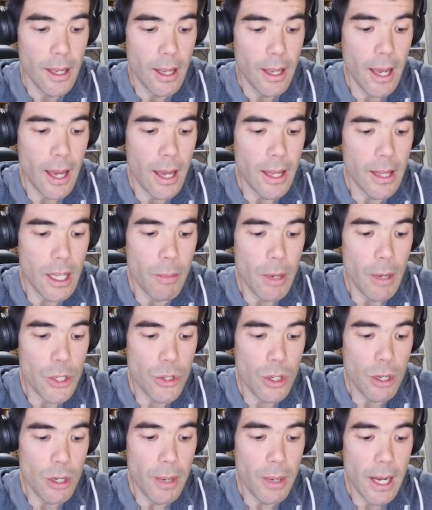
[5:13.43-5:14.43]
and the
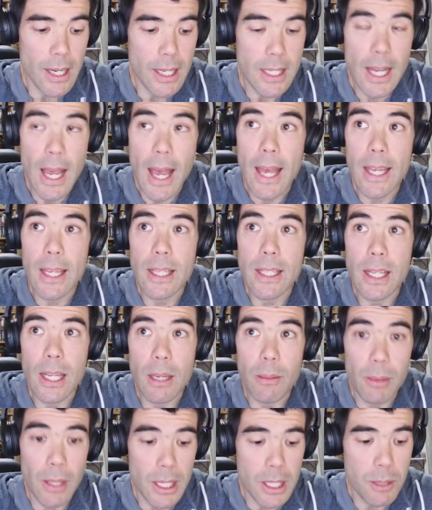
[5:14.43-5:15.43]
imaginary part is AD
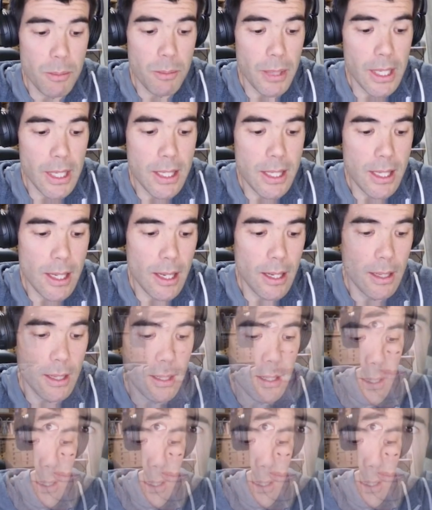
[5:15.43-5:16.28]
plus BC.